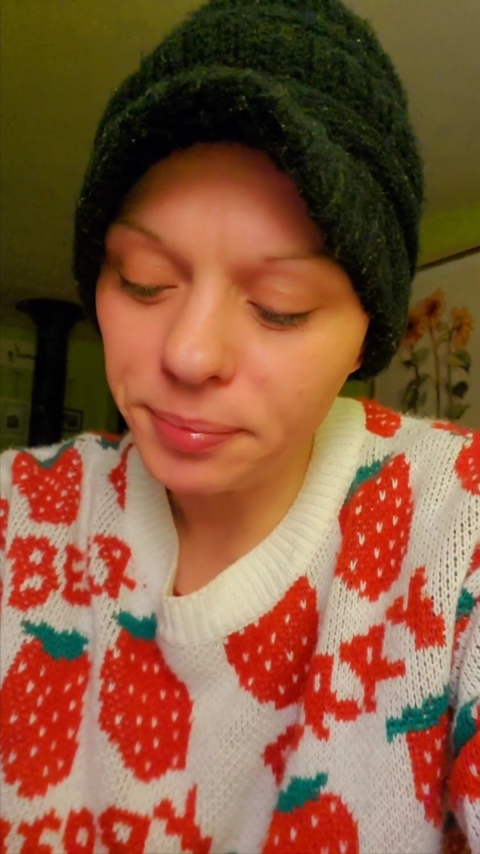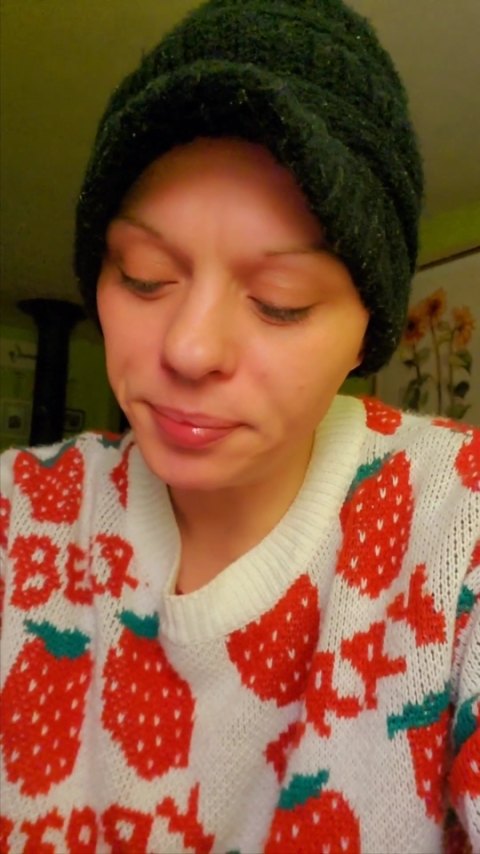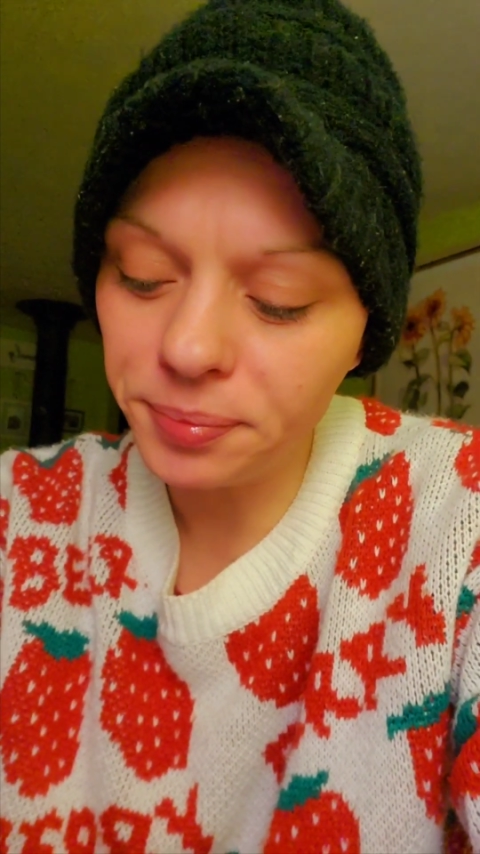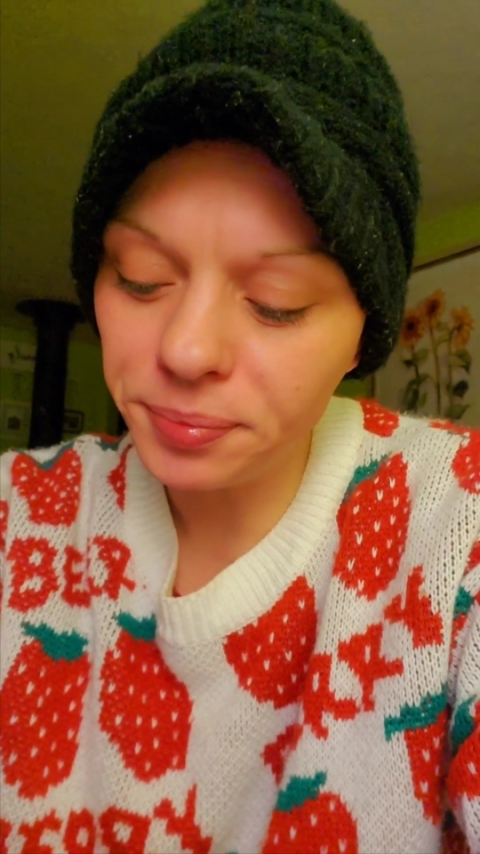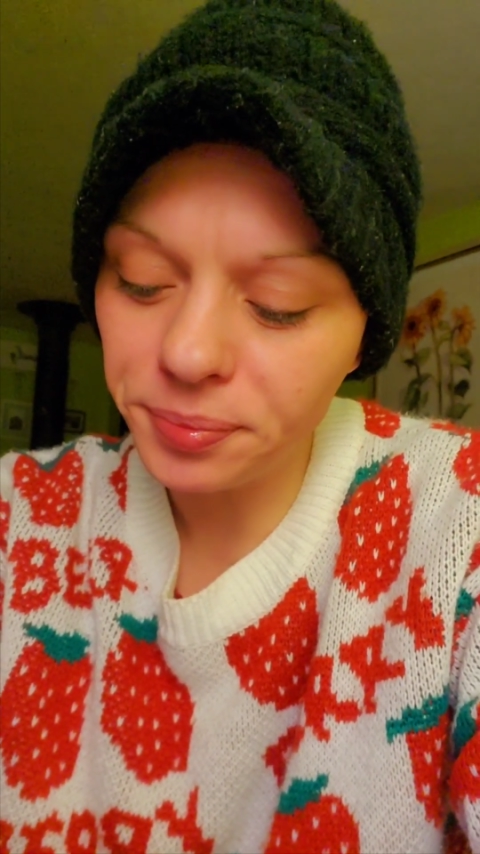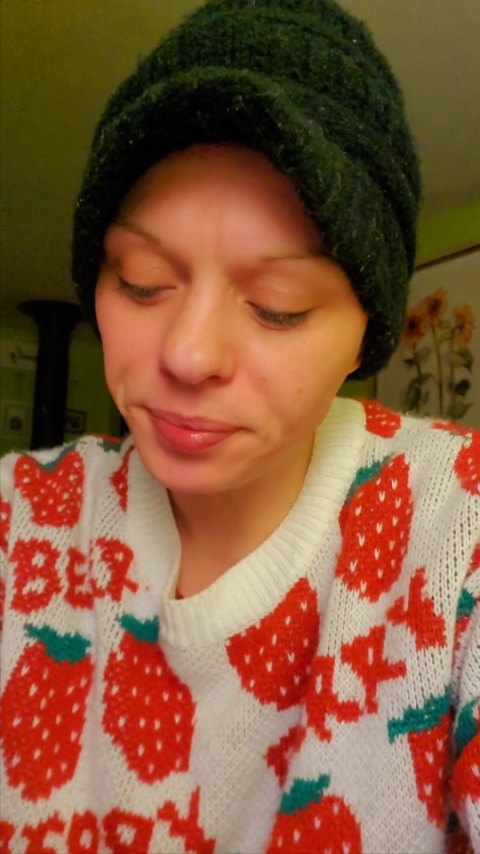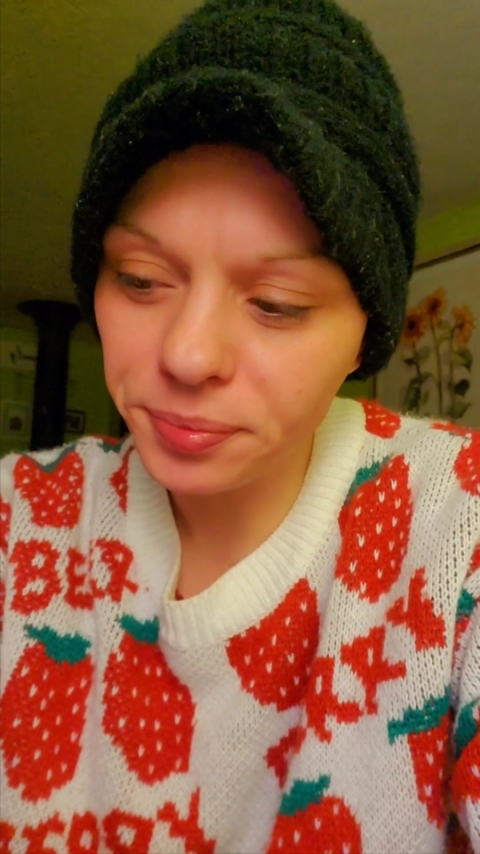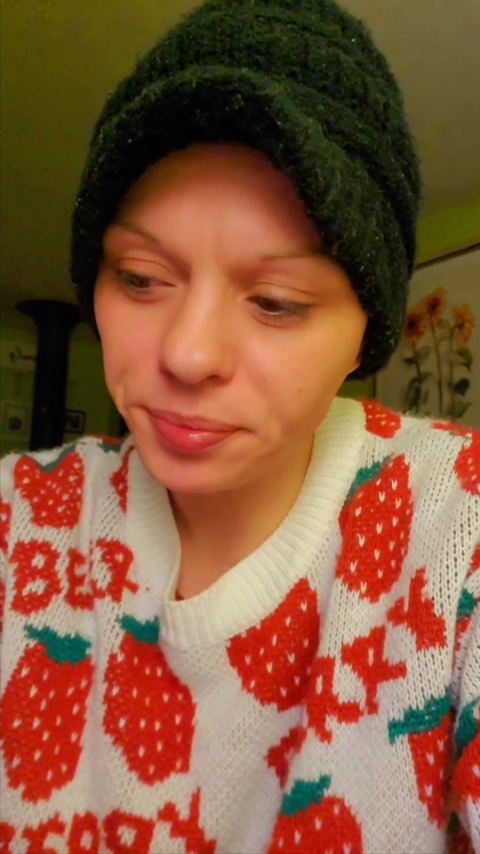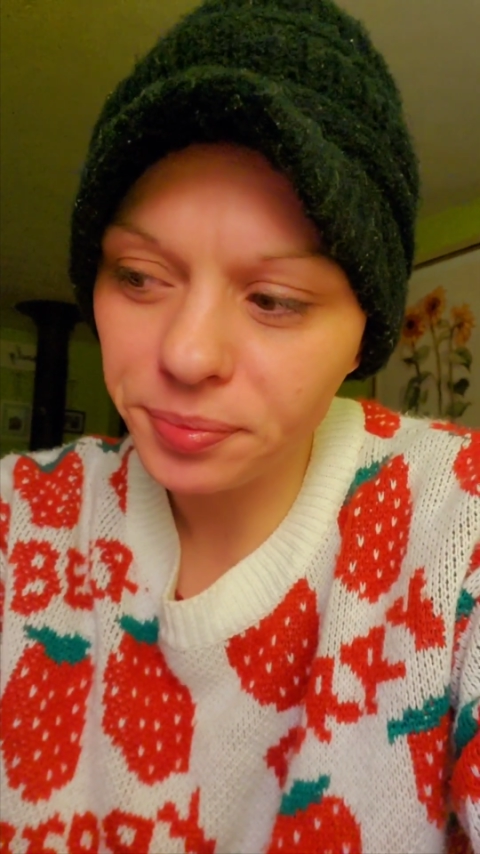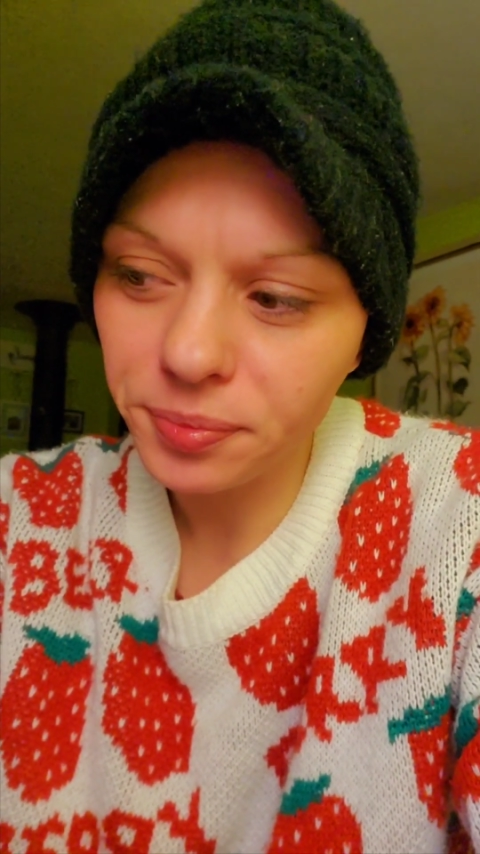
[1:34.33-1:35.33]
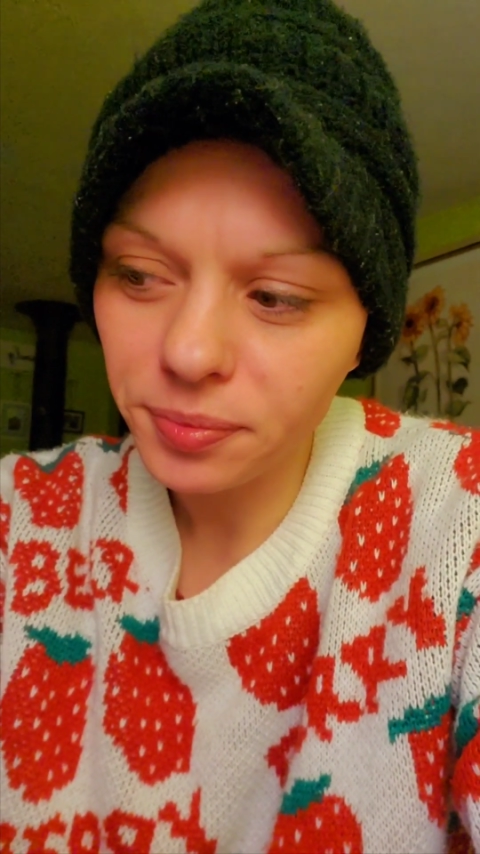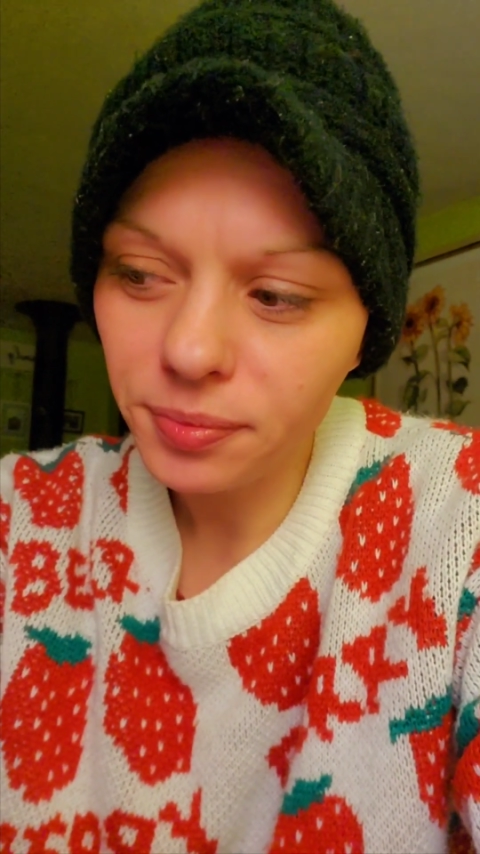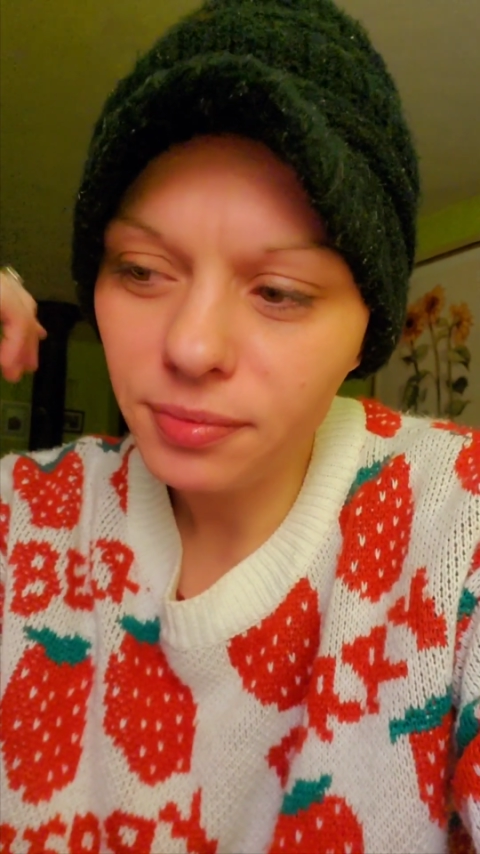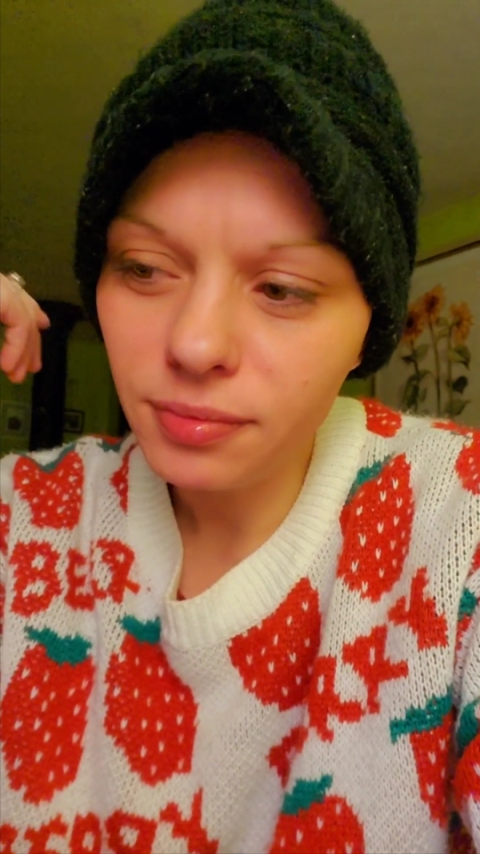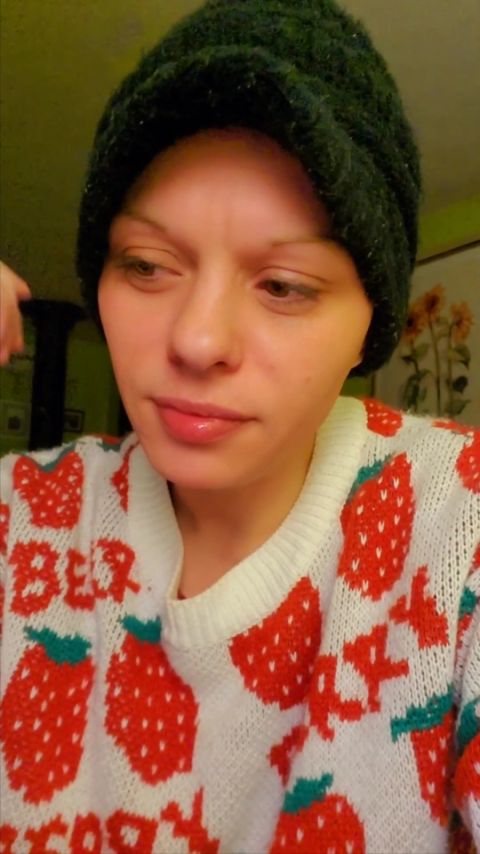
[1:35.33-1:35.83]

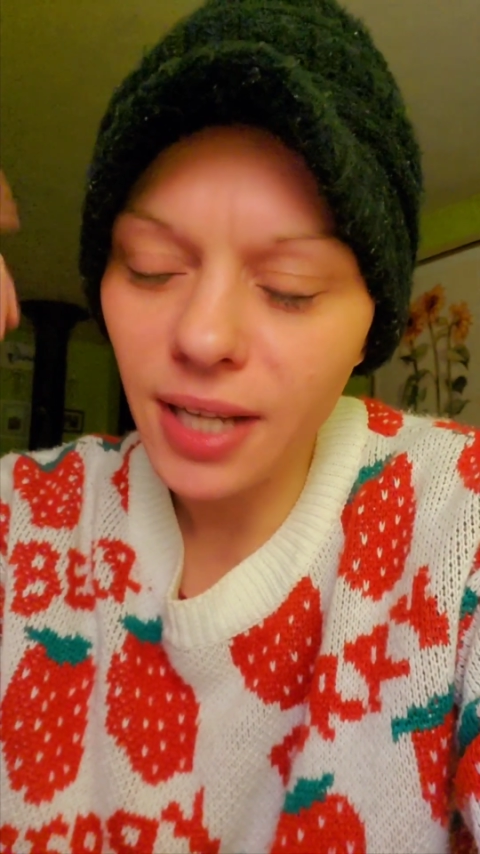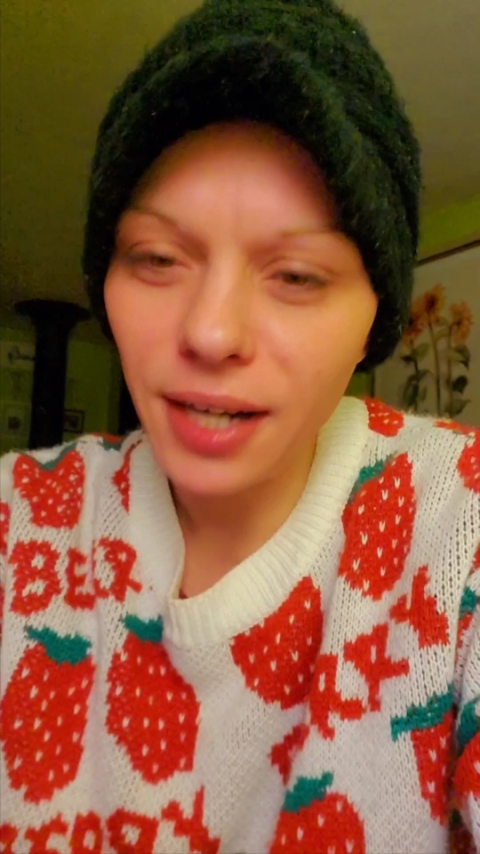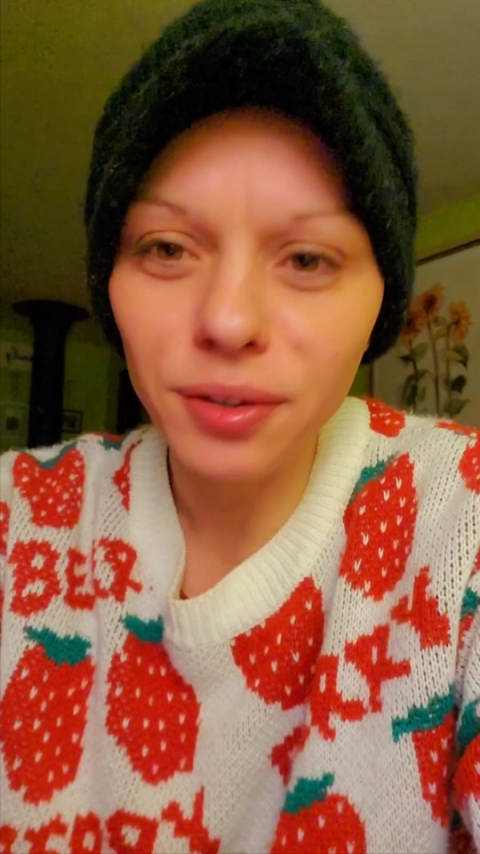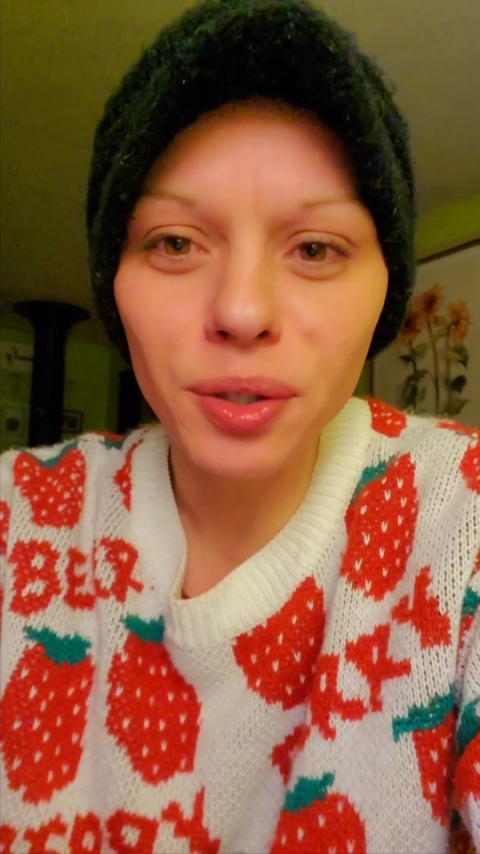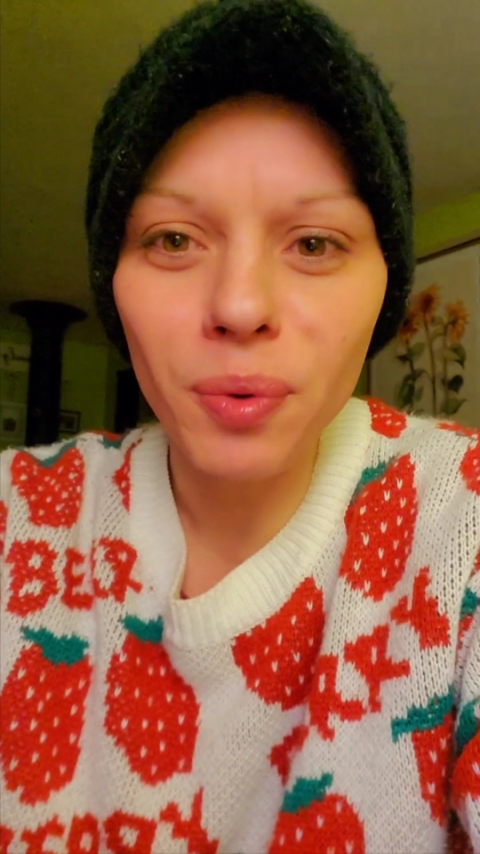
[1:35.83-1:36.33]
don't